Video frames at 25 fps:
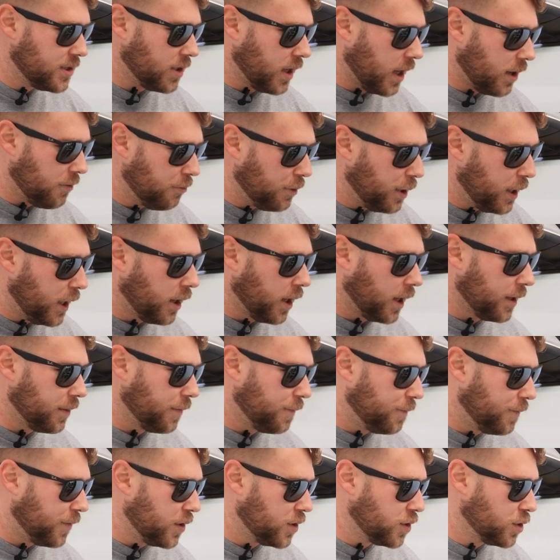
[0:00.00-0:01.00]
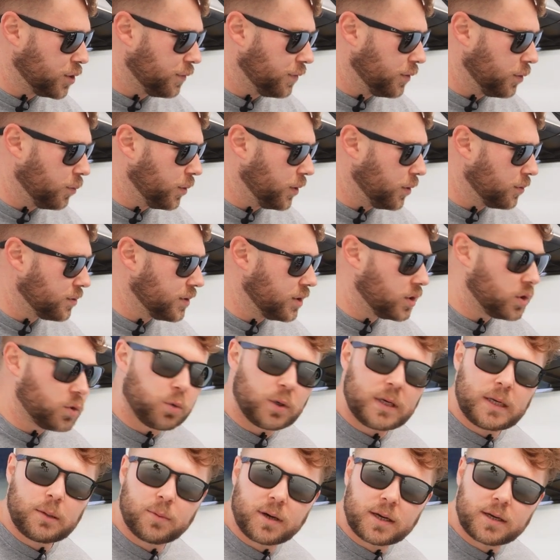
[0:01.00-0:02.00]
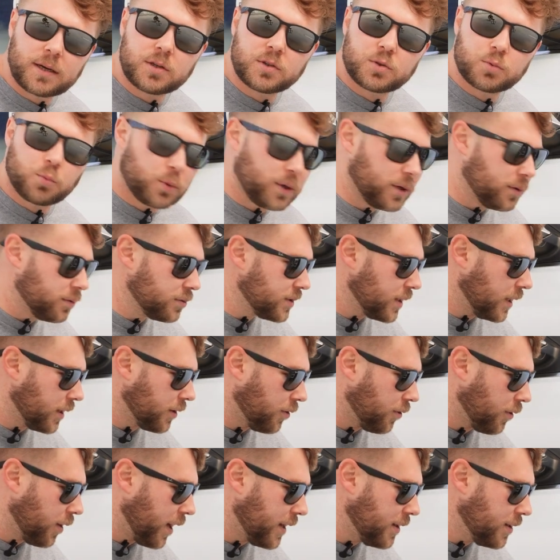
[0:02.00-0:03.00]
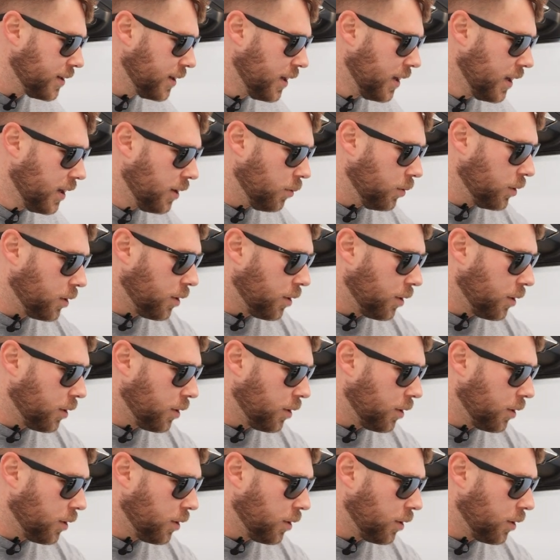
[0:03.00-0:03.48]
I really like the finish of the wheels. The 21-inch wheels are great. We've